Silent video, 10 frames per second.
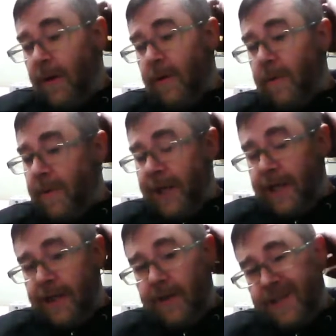what we need
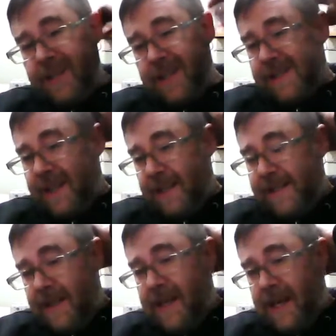to do is get
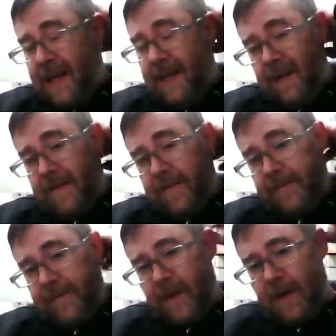CNTK
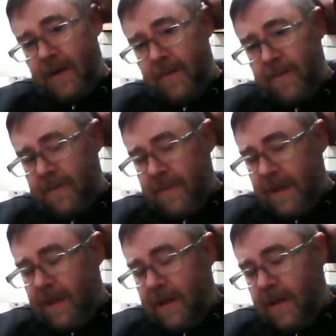
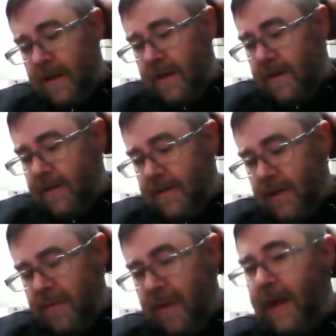to
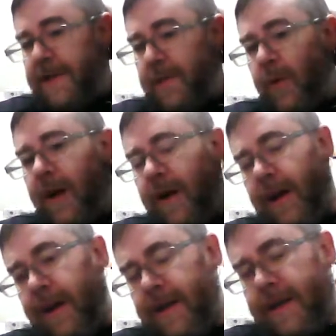the place where
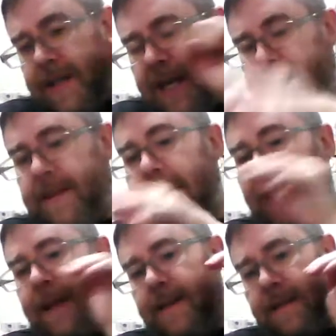it can take
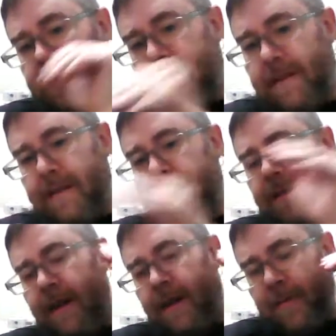that.
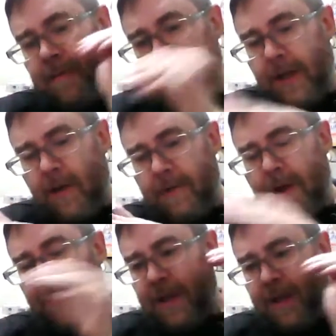I
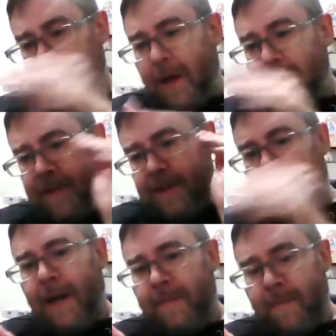mean, there may be
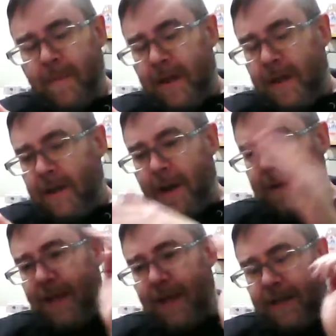time. It might be
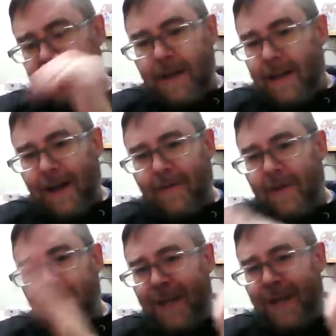like
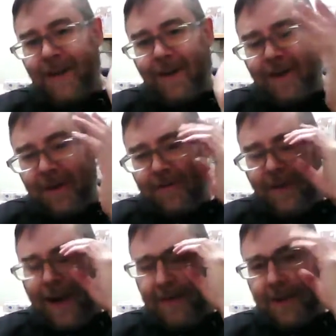every minute or every
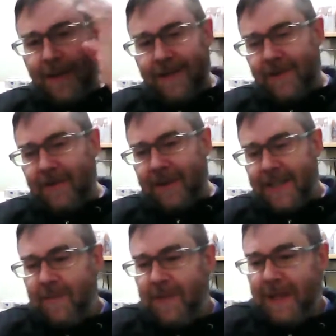5 minutes or every
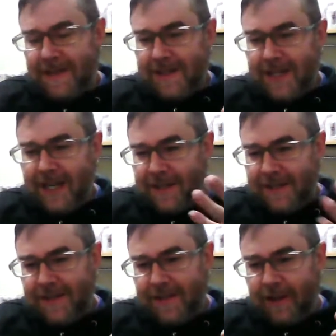10 minutes it
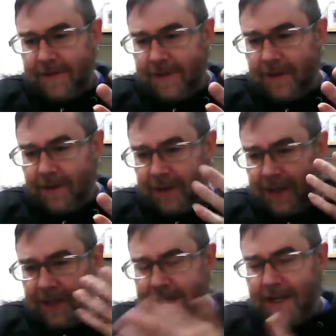changes. So you get
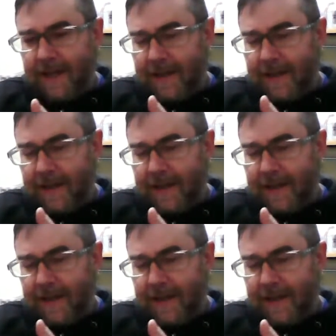a tick,